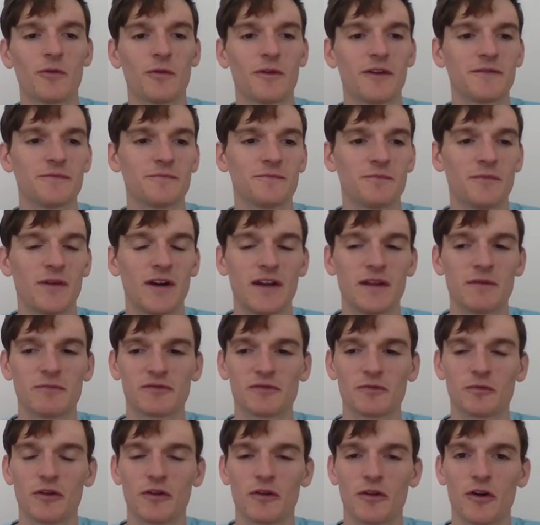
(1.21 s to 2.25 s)
everyone. My
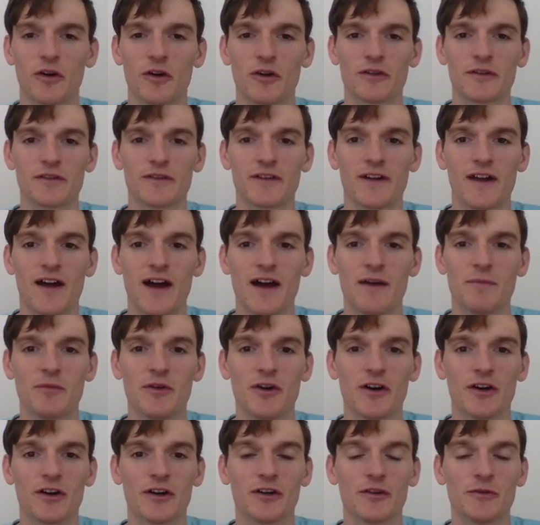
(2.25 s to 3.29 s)
name is Will Hardin.
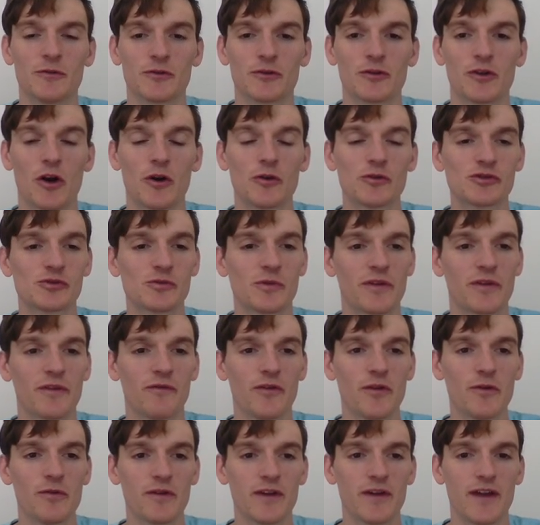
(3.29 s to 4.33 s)
I'm a coach
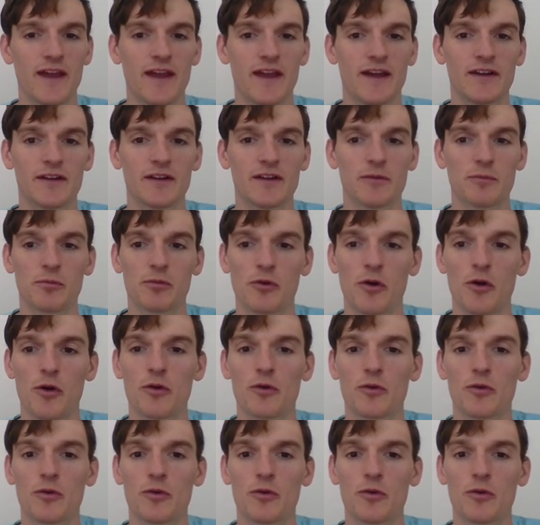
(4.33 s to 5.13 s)
with EVOQ and a